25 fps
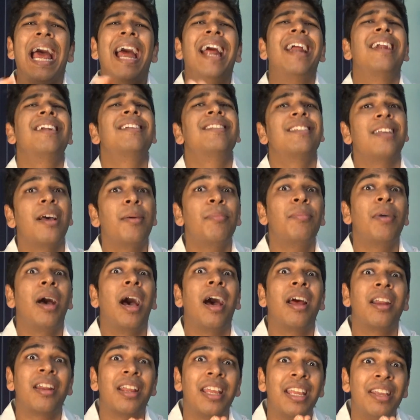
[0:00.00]
and some
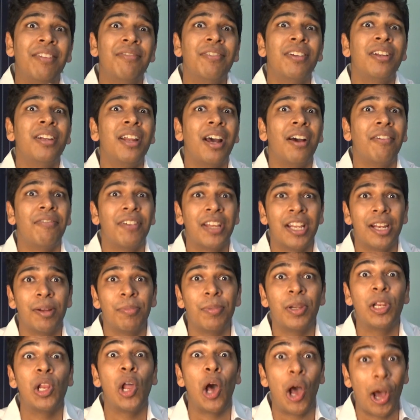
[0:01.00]
are even
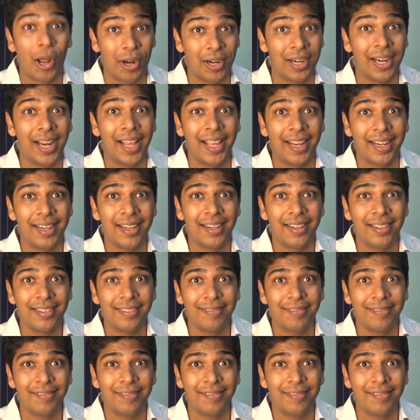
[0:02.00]
available online.